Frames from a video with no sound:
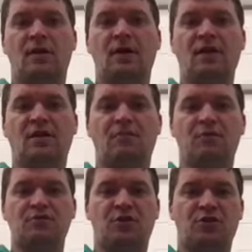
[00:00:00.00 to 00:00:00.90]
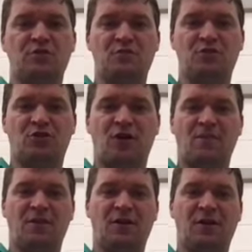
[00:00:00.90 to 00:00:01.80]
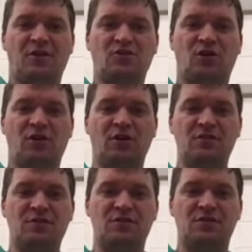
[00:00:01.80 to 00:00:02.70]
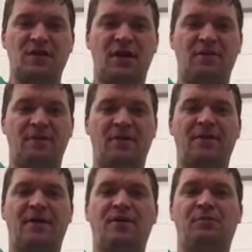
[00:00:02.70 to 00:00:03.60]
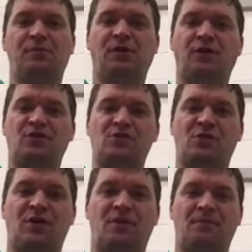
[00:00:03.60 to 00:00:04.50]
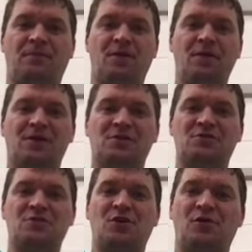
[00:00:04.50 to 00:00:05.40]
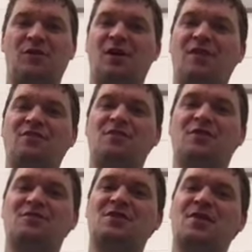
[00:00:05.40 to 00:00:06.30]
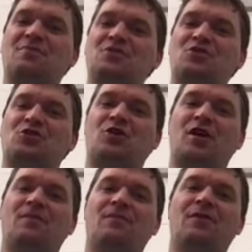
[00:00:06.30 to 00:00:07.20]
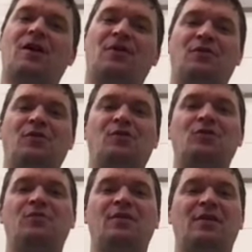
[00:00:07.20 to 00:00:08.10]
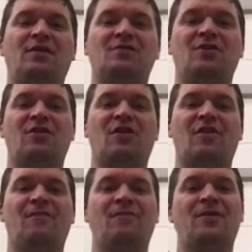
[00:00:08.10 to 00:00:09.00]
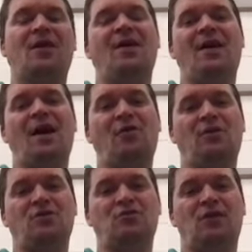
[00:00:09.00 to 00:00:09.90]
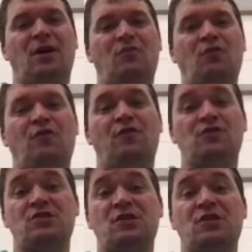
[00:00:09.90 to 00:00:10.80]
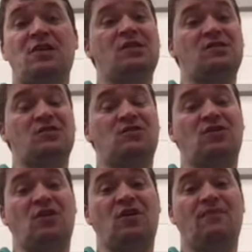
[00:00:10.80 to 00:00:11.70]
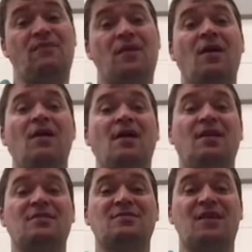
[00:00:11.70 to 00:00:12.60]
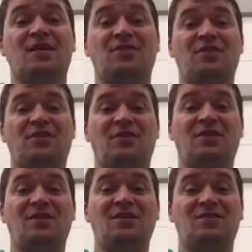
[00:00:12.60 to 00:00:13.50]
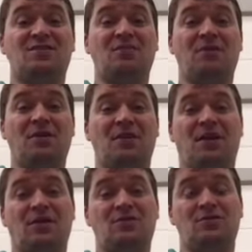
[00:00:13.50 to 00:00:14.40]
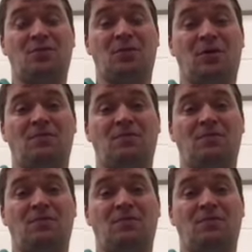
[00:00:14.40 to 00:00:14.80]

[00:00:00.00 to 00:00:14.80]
Hey there, boys and girls, Mr. Crepe here, talking to you today about how to play the guitar. So a lot of you have said, Mr. Crepe, I want to learn to play the guitar. How do I do that? Well, the first thing you need is a guitar. And the second thing you're going to need is somebody that can tune it.